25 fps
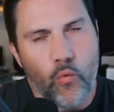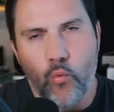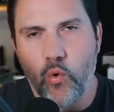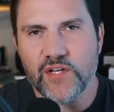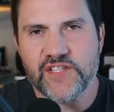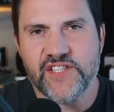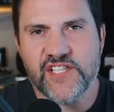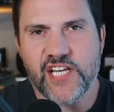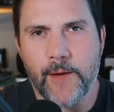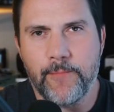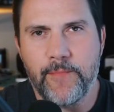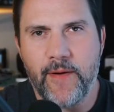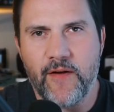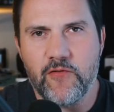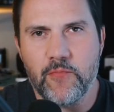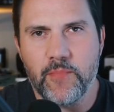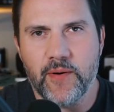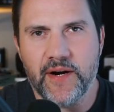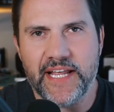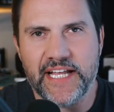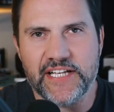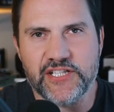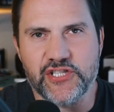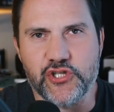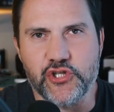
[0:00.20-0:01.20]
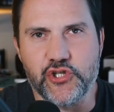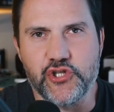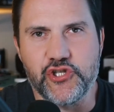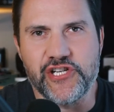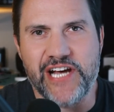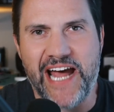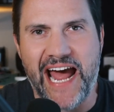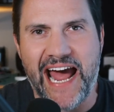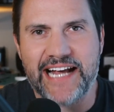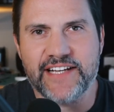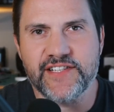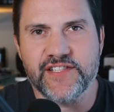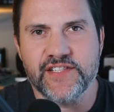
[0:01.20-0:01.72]
What's up, everybody? It's
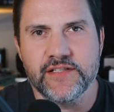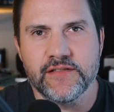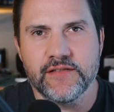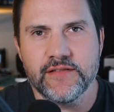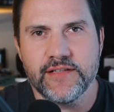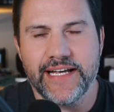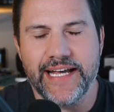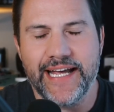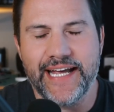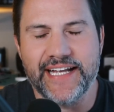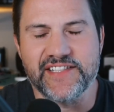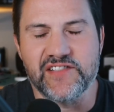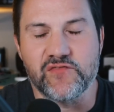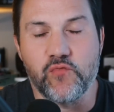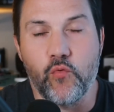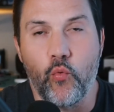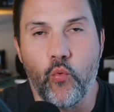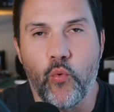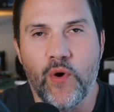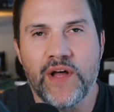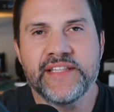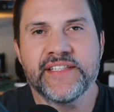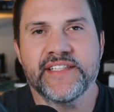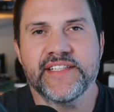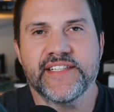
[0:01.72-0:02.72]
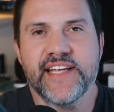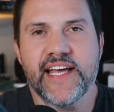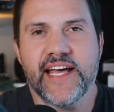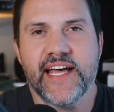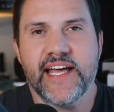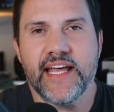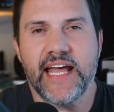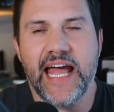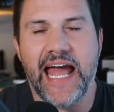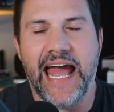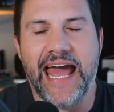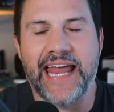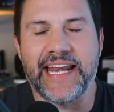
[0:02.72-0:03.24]
Jackson. It's
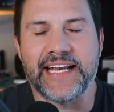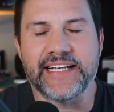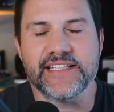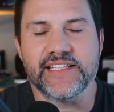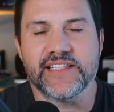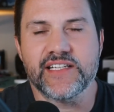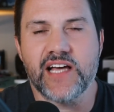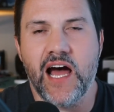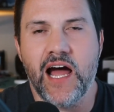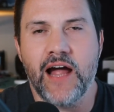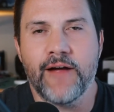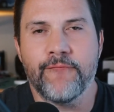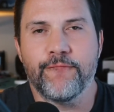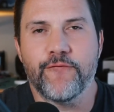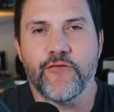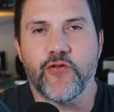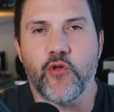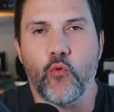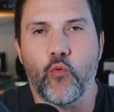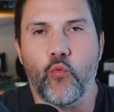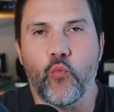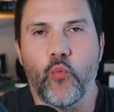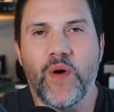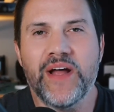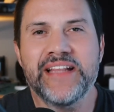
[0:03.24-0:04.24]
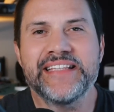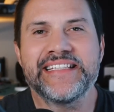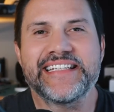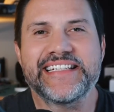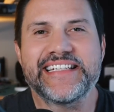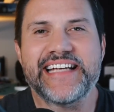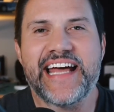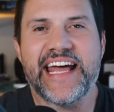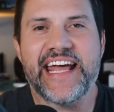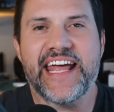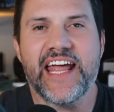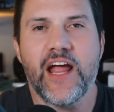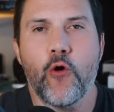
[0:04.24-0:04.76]
Wednesday, and it's time for the
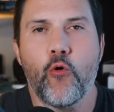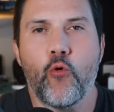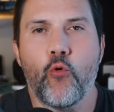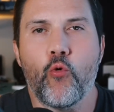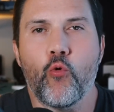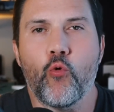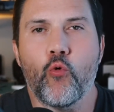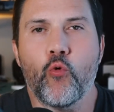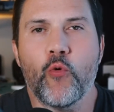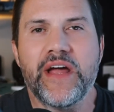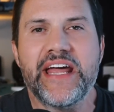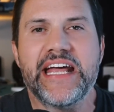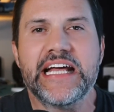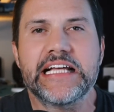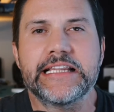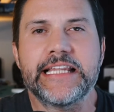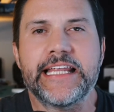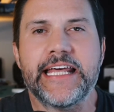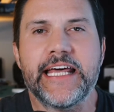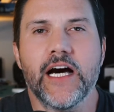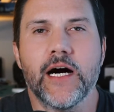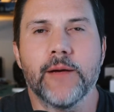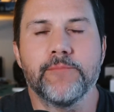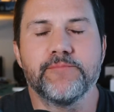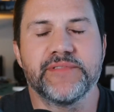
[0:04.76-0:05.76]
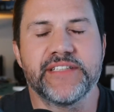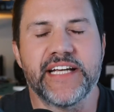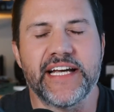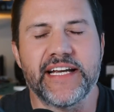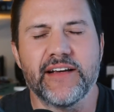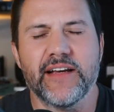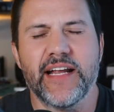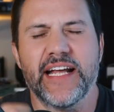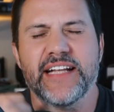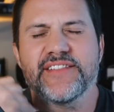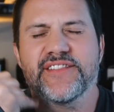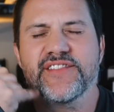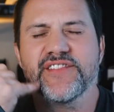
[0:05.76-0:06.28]
Wednesday Weekly
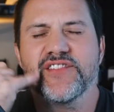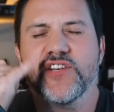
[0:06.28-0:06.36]
Update.